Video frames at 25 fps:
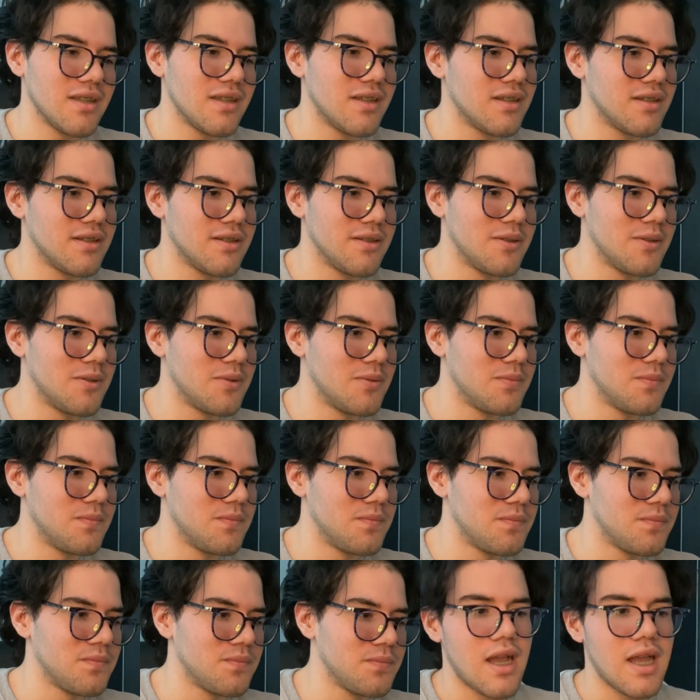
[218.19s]

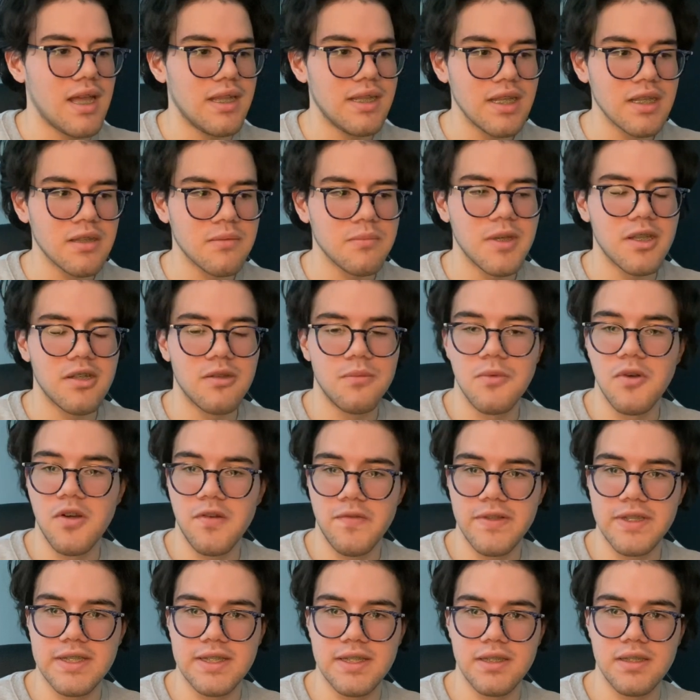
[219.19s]
I like
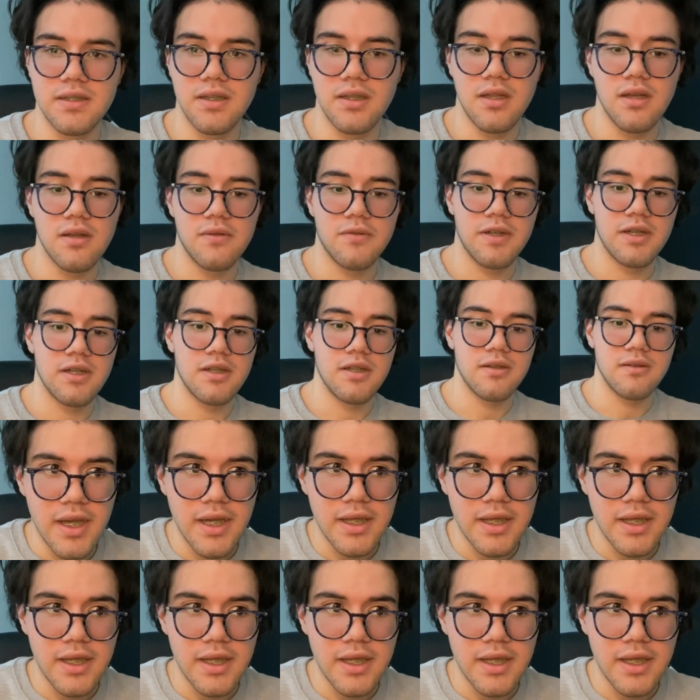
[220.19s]
Metamorphosis a lot right now.